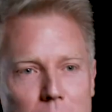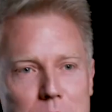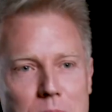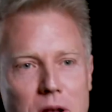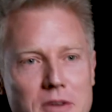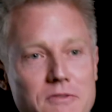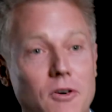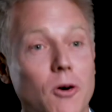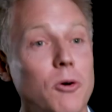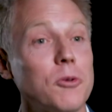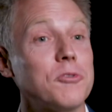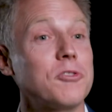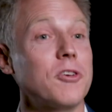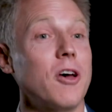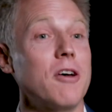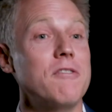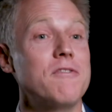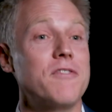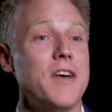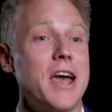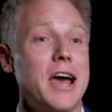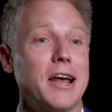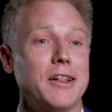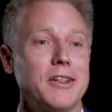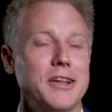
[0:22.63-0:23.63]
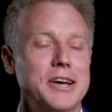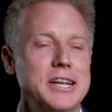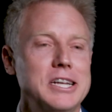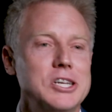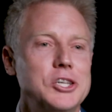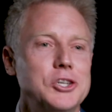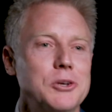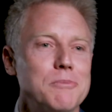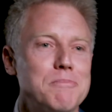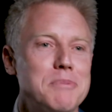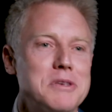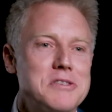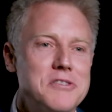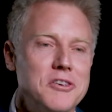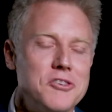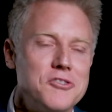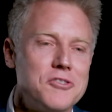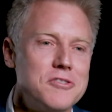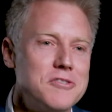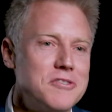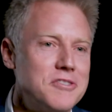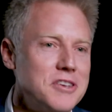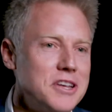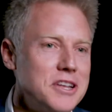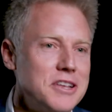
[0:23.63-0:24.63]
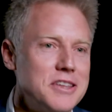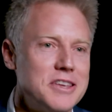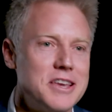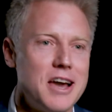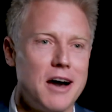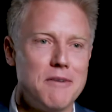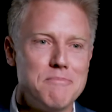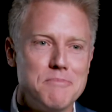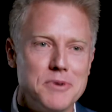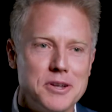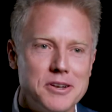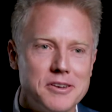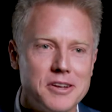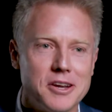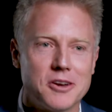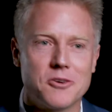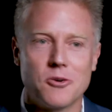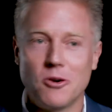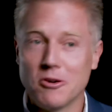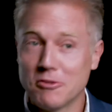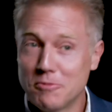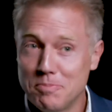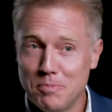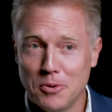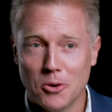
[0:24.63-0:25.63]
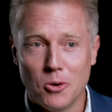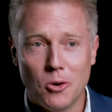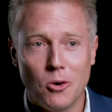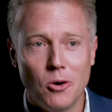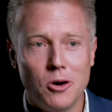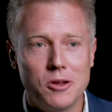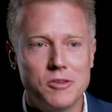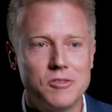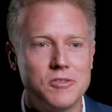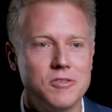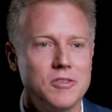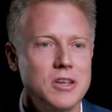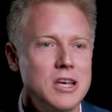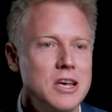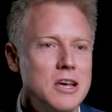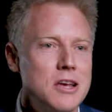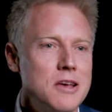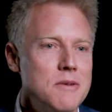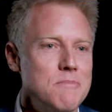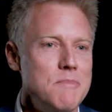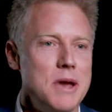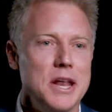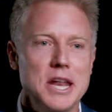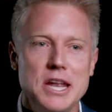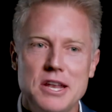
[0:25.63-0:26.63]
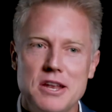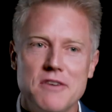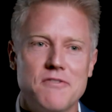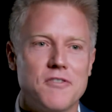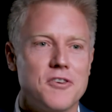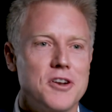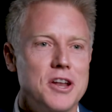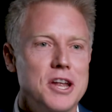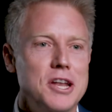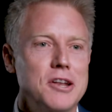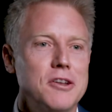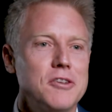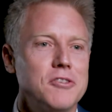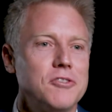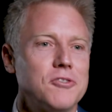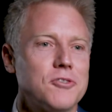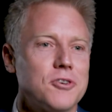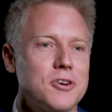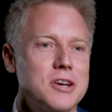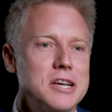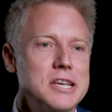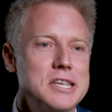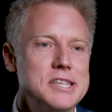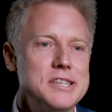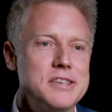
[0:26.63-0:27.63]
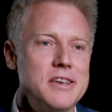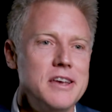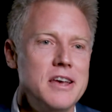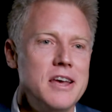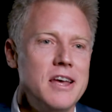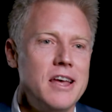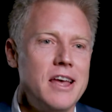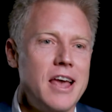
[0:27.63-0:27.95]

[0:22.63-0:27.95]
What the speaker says: But I've also found leadership positions in government, across boards, many different industries,